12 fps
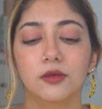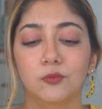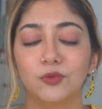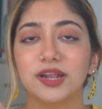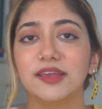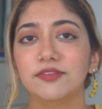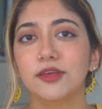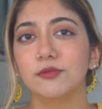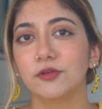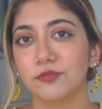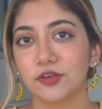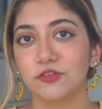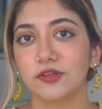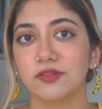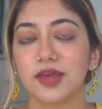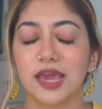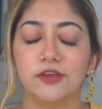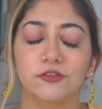When I say
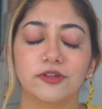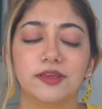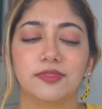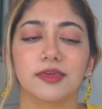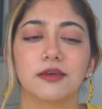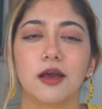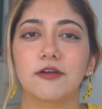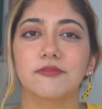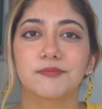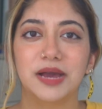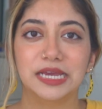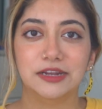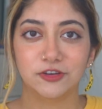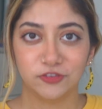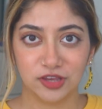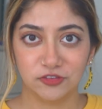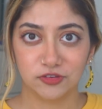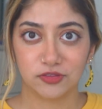revisions, I usually think of minor
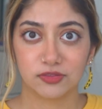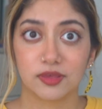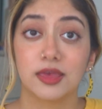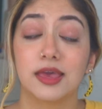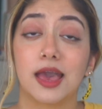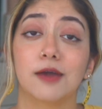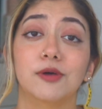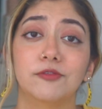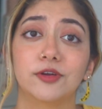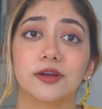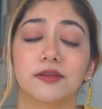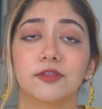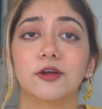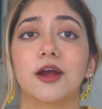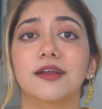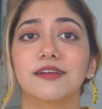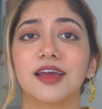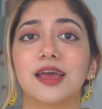changes. However, there
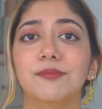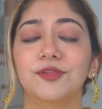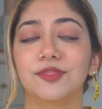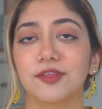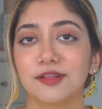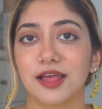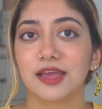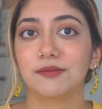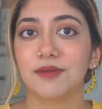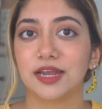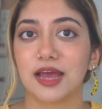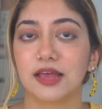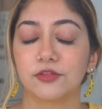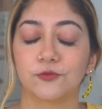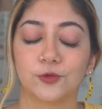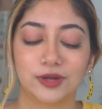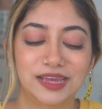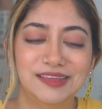are times that the client might ask
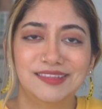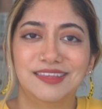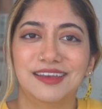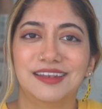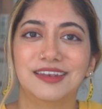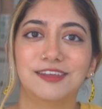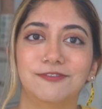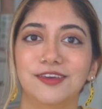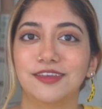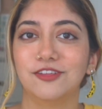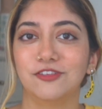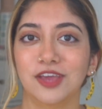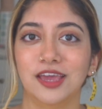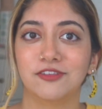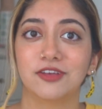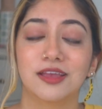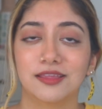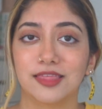for a significant
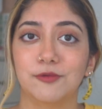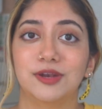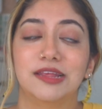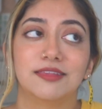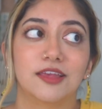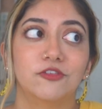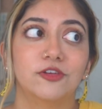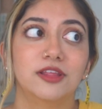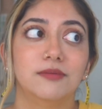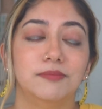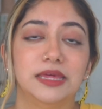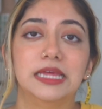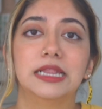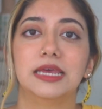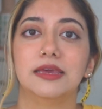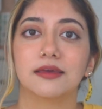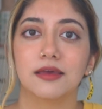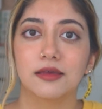change that would essentially be
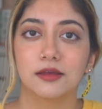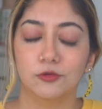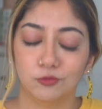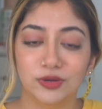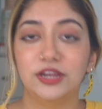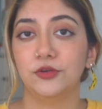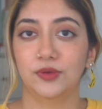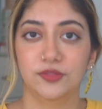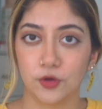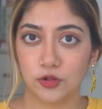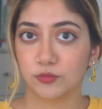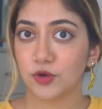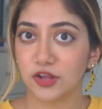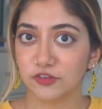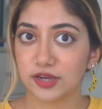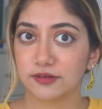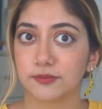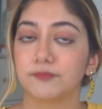like redoing the whole
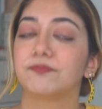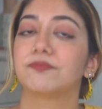project.